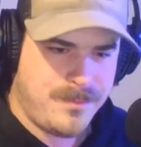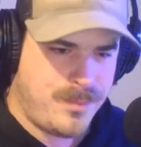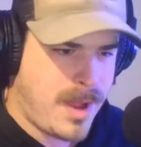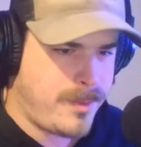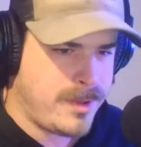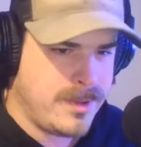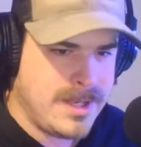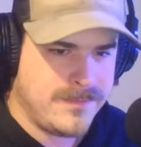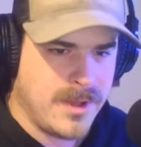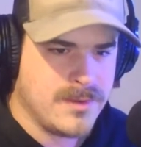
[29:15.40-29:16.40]
probably
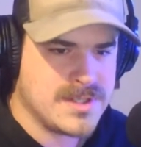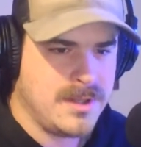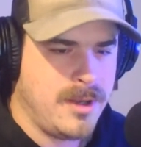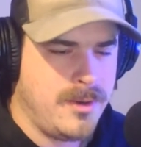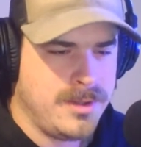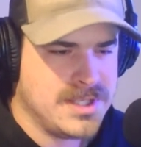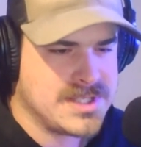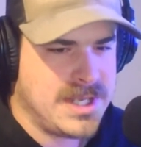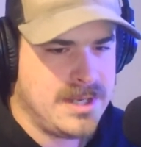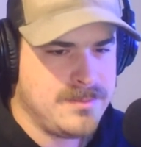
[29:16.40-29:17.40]
leave those alone in
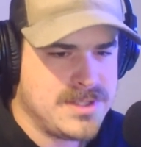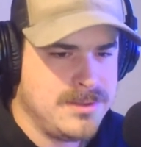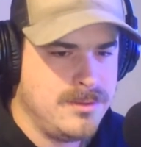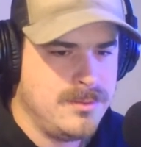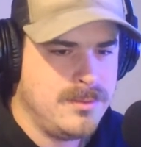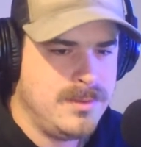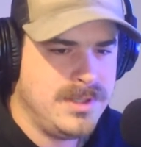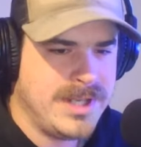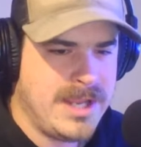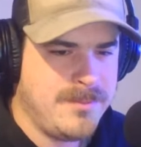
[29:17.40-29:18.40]
this game too.
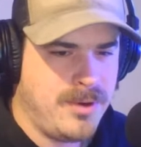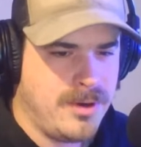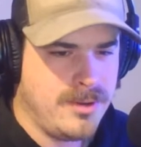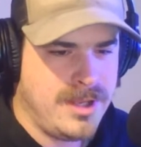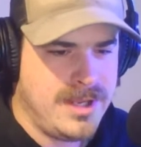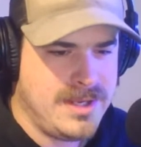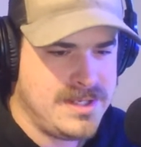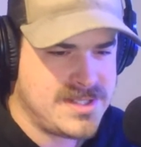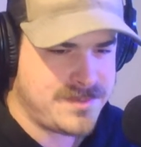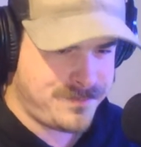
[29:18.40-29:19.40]
Game
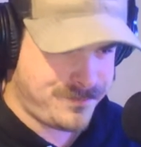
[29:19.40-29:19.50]
parlays,